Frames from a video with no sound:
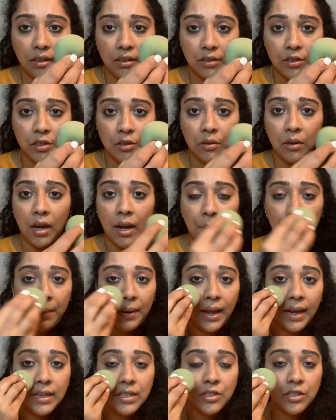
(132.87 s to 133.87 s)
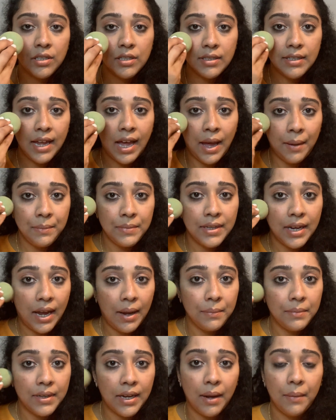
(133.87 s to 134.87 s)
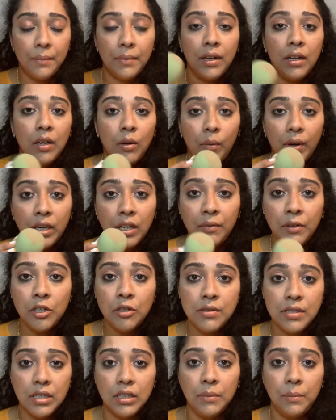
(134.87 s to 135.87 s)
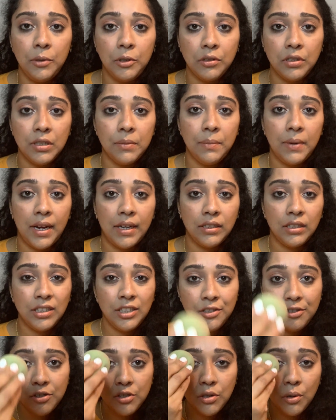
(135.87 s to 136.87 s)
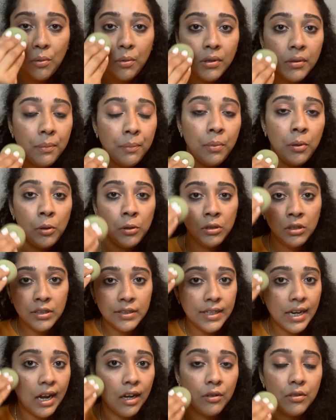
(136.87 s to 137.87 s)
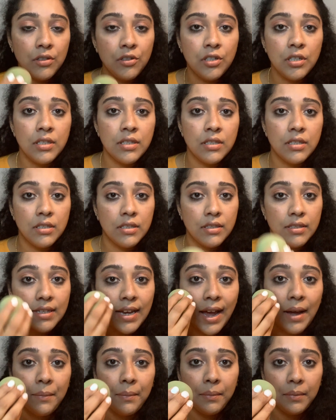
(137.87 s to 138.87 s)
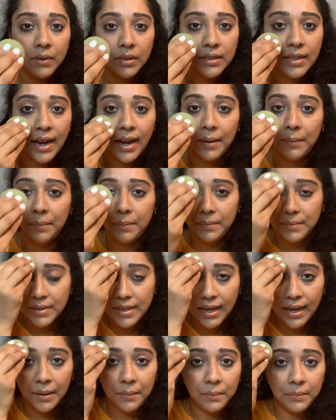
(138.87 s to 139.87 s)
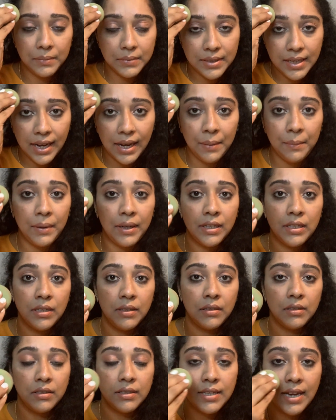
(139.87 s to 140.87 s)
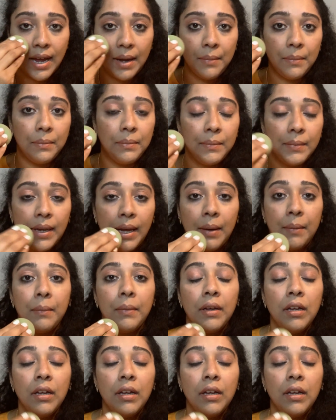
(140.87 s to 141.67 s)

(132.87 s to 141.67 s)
to apply. Just dab, dab, dab. Whenever using a beauty blender, don't pull down. Just dab, dab, dab, dab, and dab, dab.